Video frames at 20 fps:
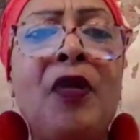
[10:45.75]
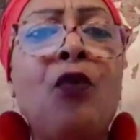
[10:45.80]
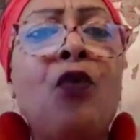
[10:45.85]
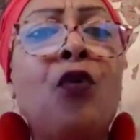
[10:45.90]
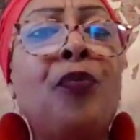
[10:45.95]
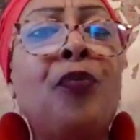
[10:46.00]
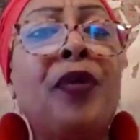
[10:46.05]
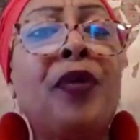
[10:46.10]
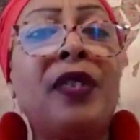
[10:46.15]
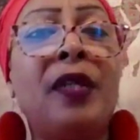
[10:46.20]
They
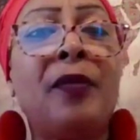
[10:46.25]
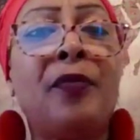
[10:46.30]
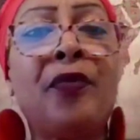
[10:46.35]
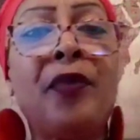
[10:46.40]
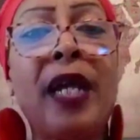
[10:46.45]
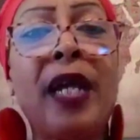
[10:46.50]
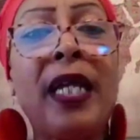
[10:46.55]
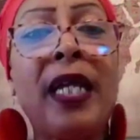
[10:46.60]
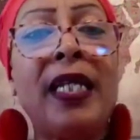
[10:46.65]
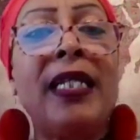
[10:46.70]
will put the
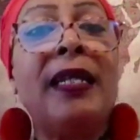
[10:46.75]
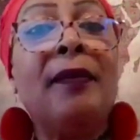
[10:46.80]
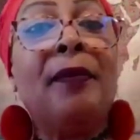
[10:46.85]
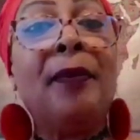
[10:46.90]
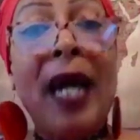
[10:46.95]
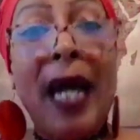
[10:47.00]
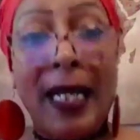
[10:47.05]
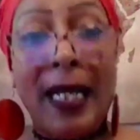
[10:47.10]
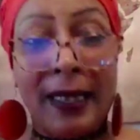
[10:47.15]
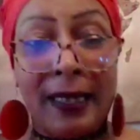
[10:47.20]
bread in
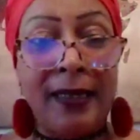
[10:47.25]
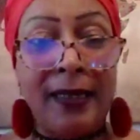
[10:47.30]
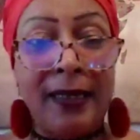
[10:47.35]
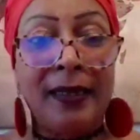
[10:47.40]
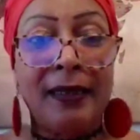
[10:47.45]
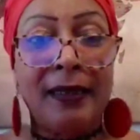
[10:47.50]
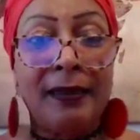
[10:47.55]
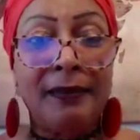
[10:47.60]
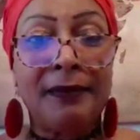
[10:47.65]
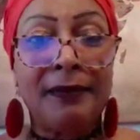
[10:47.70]
the
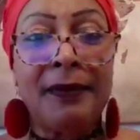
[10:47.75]
pot,